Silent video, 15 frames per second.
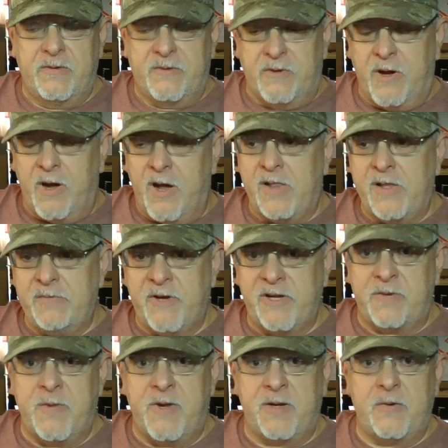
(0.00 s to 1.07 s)
So I highly
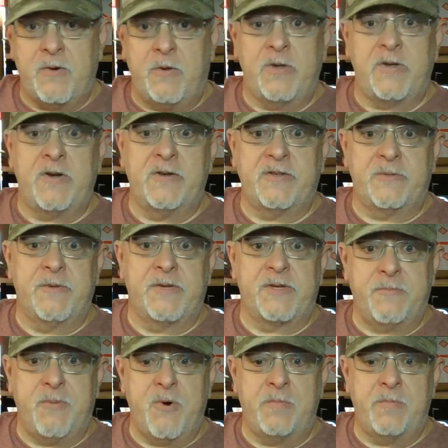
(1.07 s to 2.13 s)
recommend calling customer
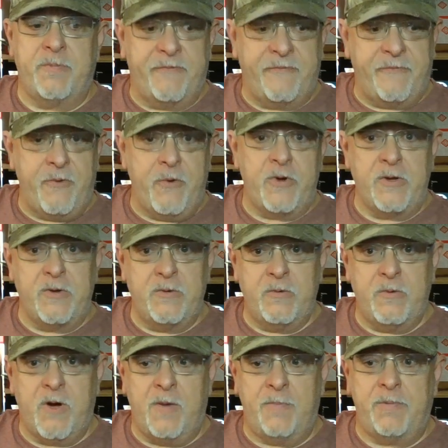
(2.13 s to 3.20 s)
support before
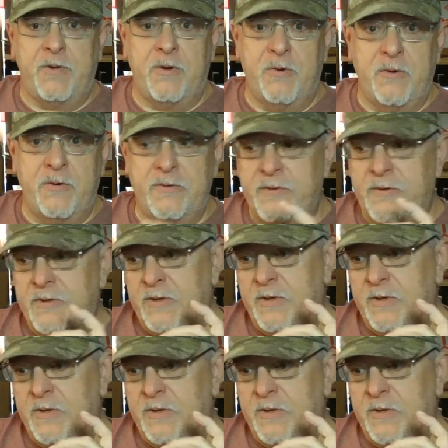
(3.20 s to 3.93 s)
you upload